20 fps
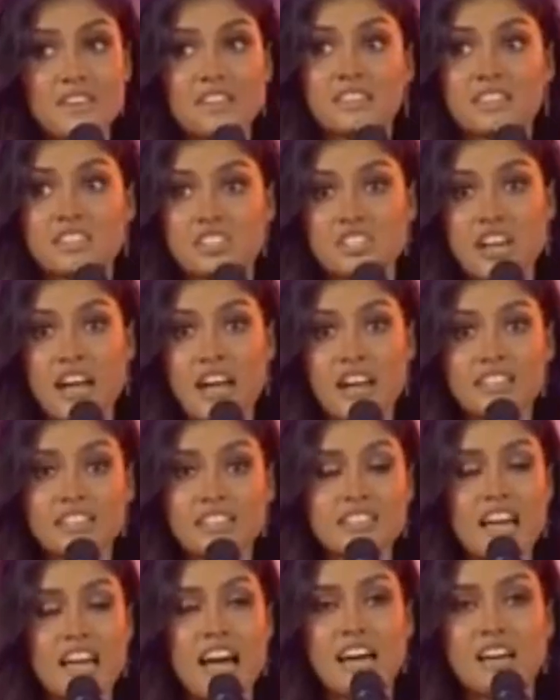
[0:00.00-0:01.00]
the chance,
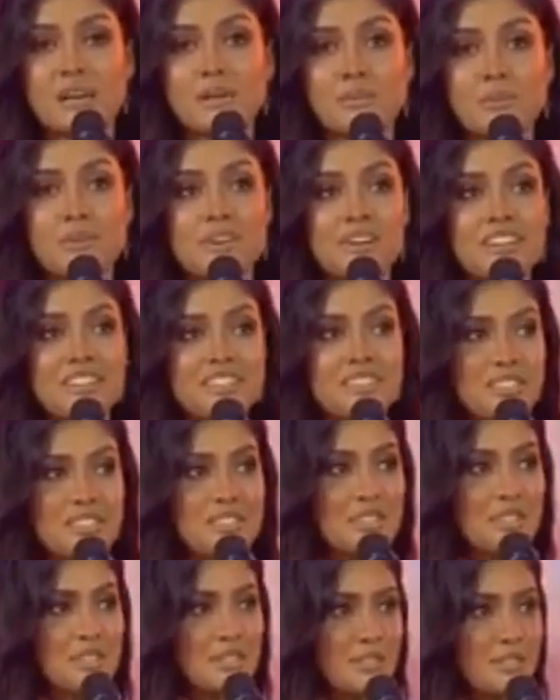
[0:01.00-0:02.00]
I want
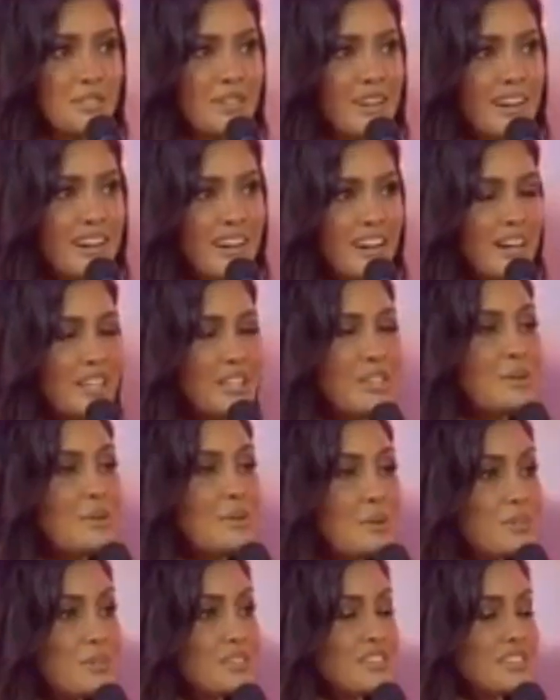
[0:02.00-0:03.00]
to
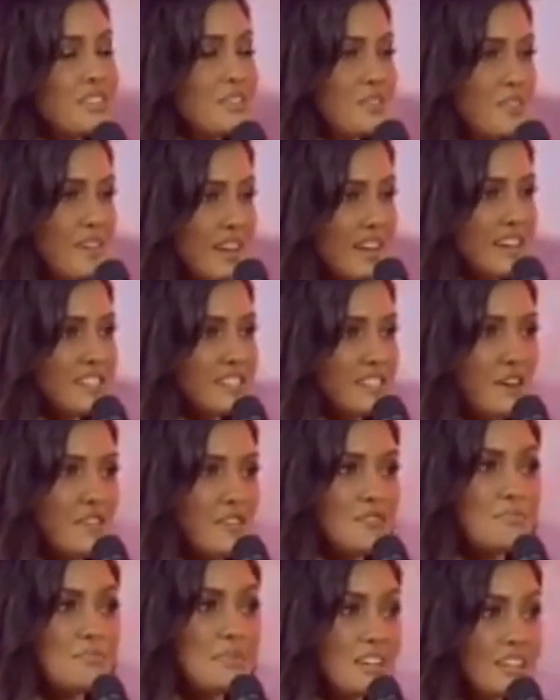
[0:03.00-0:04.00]
use the face of
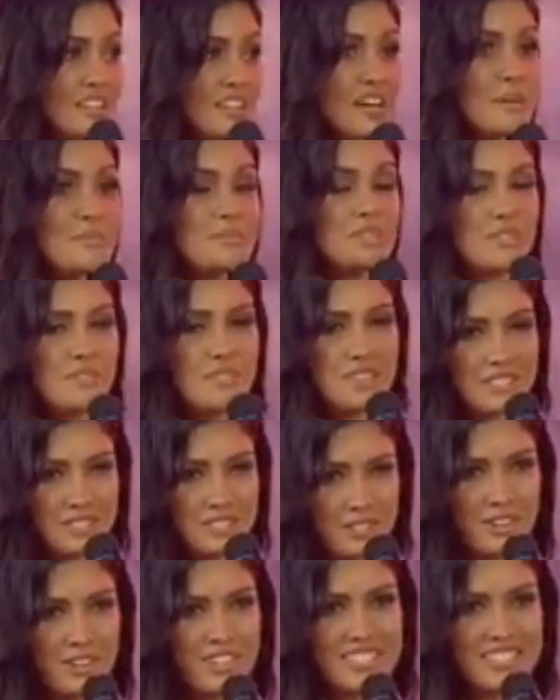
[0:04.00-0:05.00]
Miriam
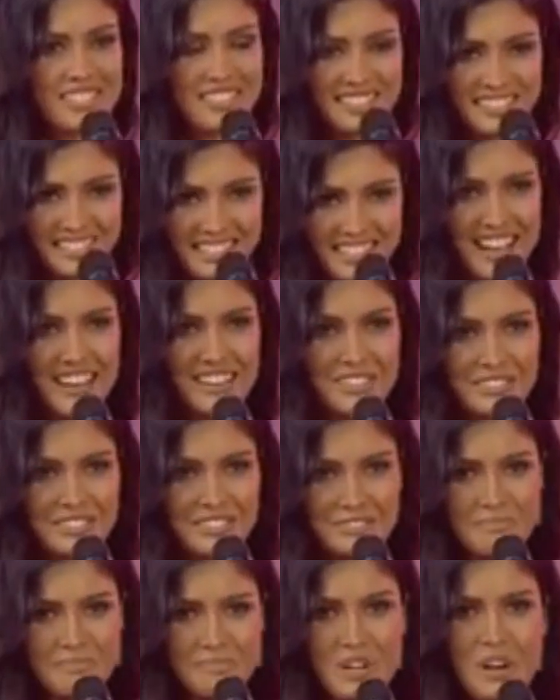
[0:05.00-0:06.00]
Defensor Santiago.
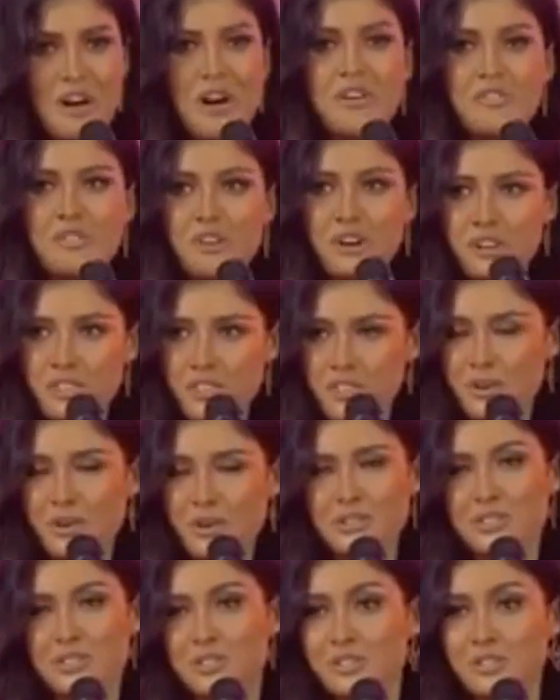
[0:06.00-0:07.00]
For those
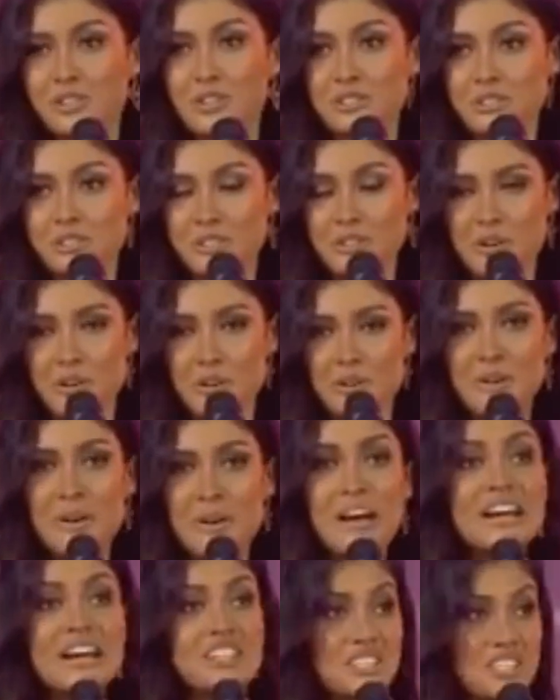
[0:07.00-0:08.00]
who don't know,
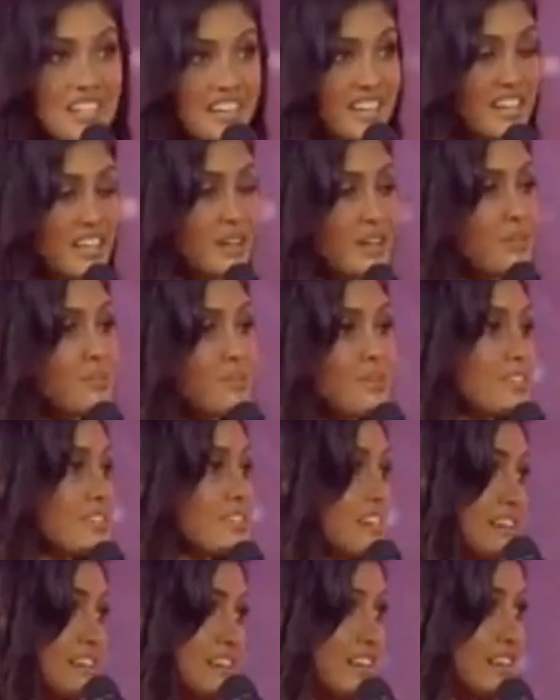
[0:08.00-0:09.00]
she was an
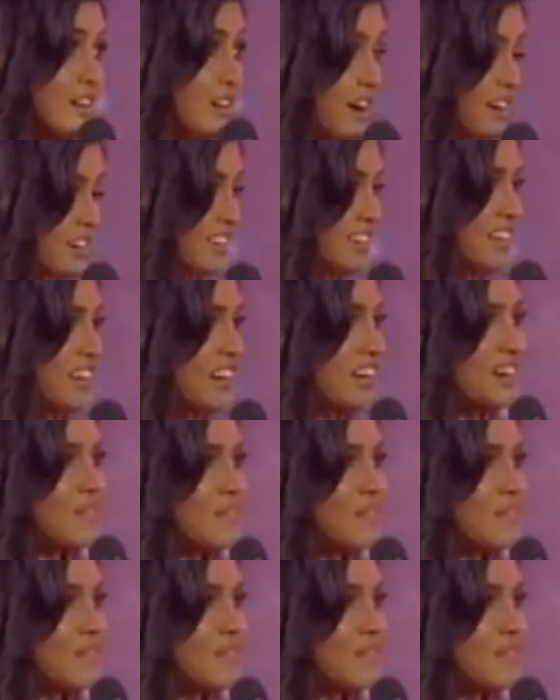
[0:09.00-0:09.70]
Ilongga,